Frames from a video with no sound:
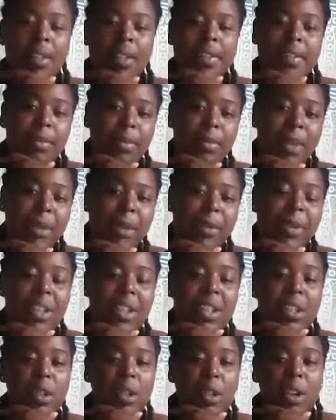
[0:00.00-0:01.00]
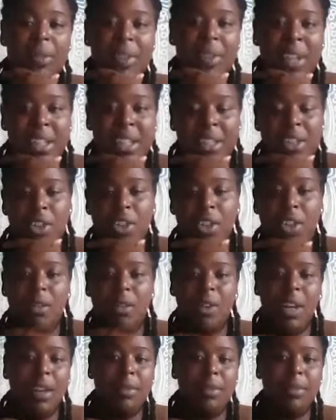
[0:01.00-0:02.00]
So maybe there's a lot of energy
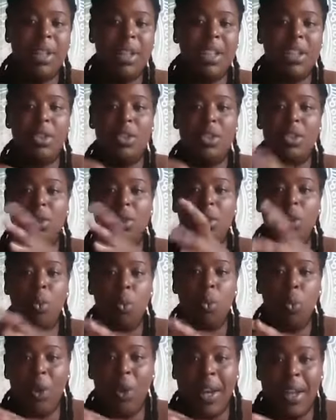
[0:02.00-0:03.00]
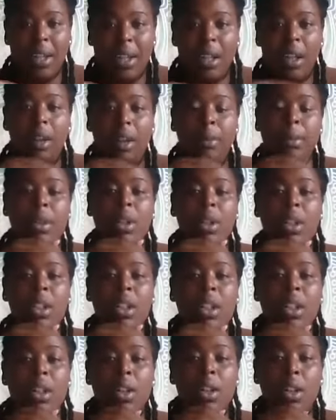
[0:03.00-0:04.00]
around making sure you weigh up
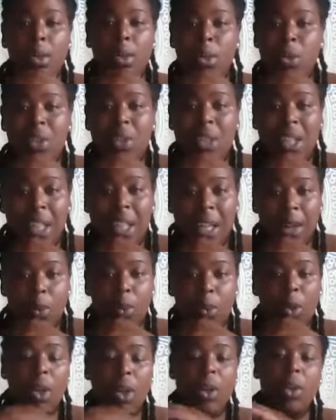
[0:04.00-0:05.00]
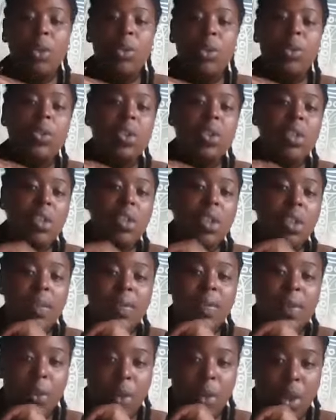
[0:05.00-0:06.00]
who's to get what, who
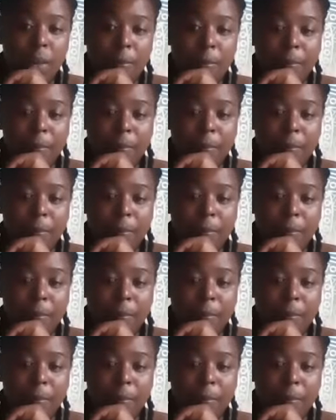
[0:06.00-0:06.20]
deserves what.